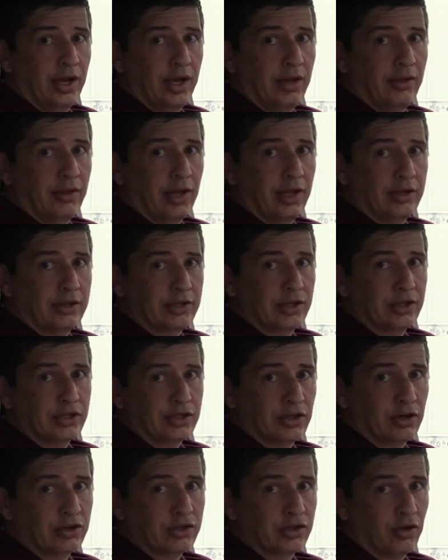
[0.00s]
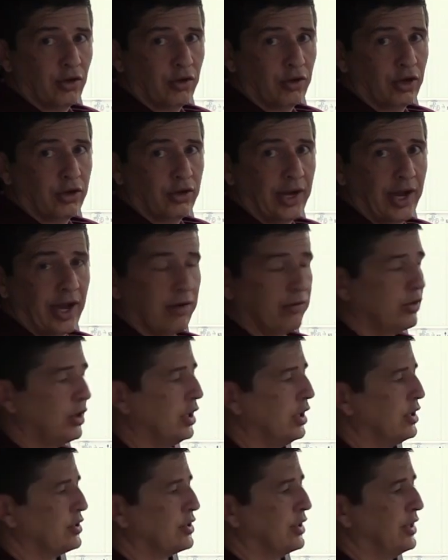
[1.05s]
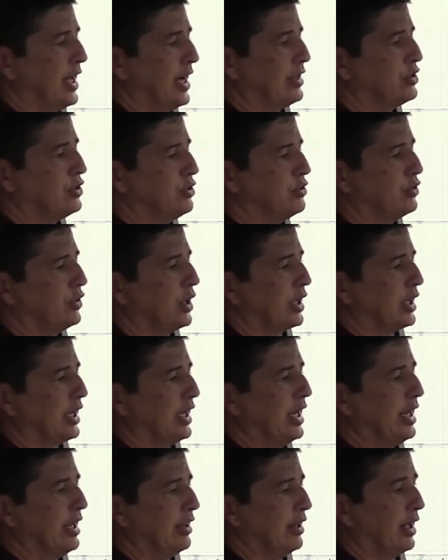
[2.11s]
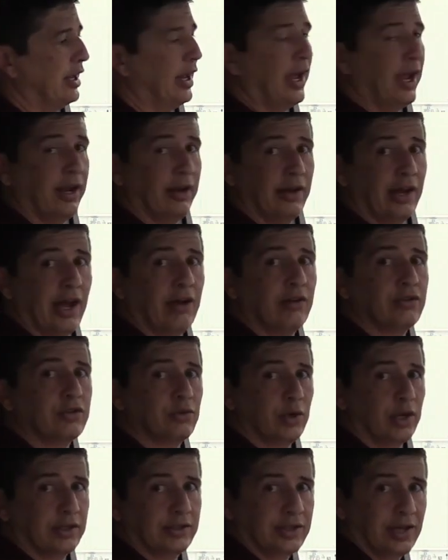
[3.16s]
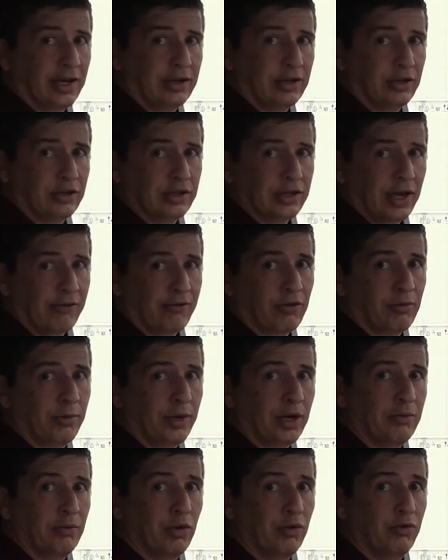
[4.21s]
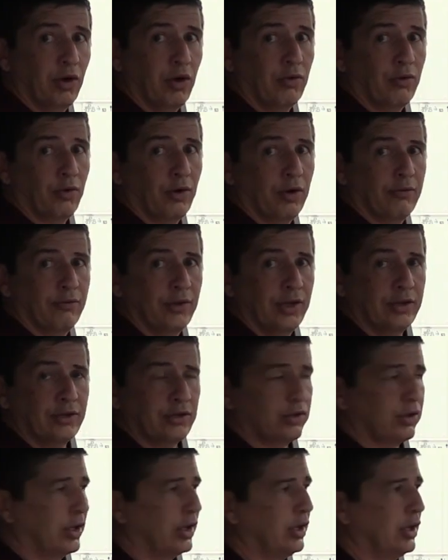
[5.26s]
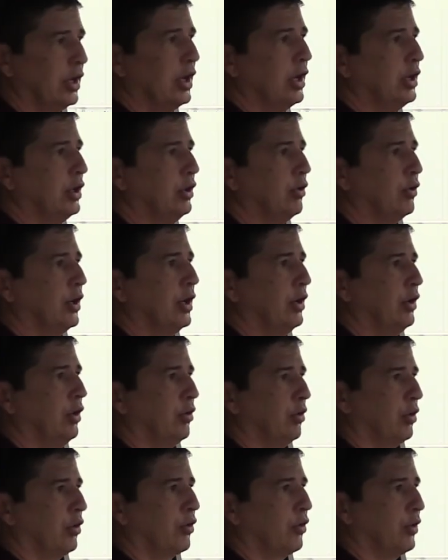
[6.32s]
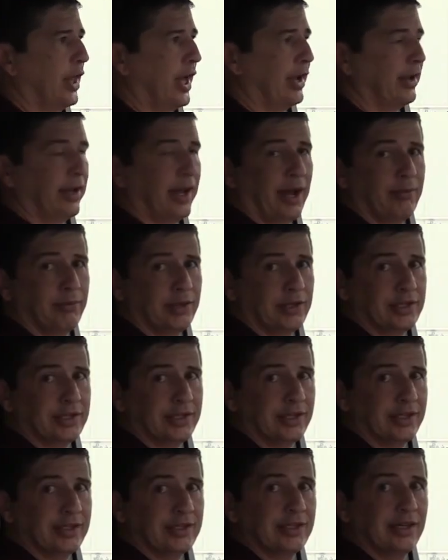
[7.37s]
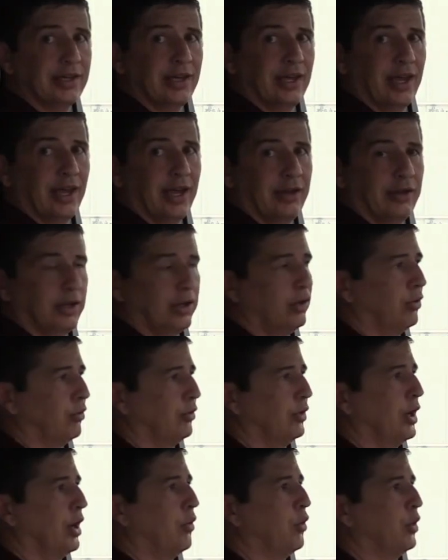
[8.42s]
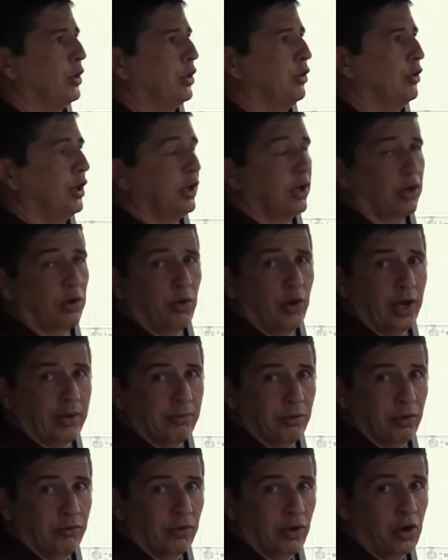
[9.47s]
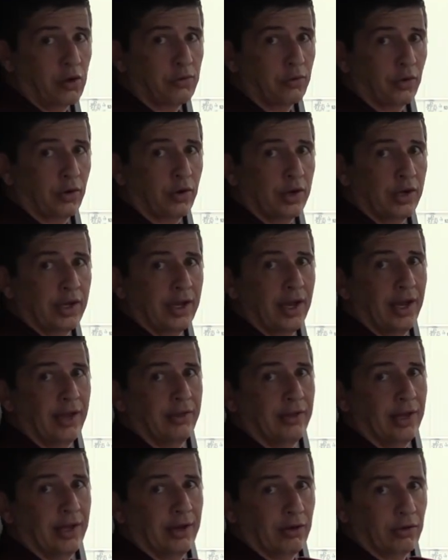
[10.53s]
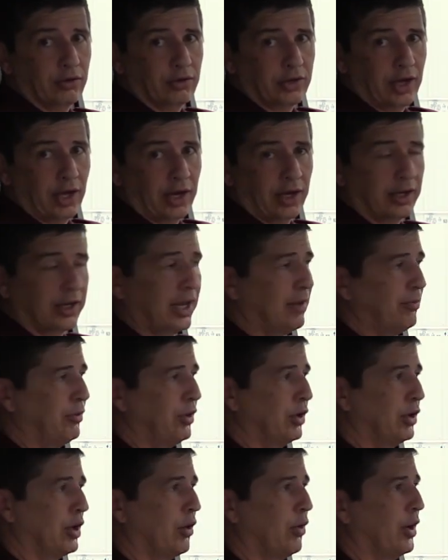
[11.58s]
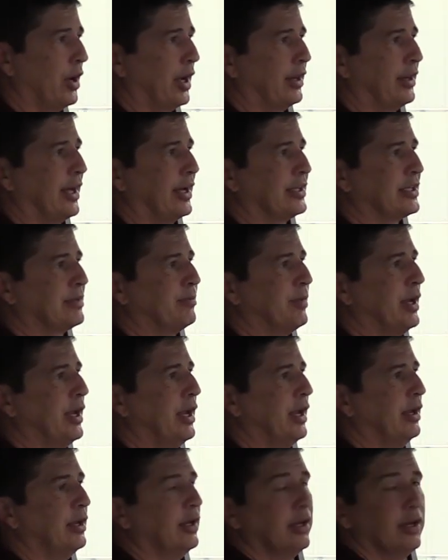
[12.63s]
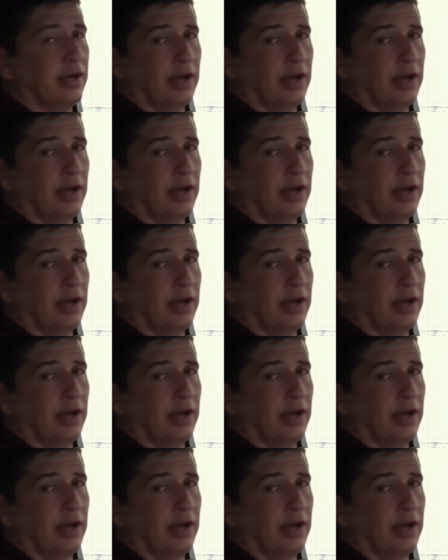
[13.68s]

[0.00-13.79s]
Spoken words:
and that it's going to start slowing you down. So that's usually a key that, hey, now's a good time for me to move over. And eventually you'll learn that gap distance, and then you'll know when you need to go ahead and move over, and then it'll kind of keep you going at that speed,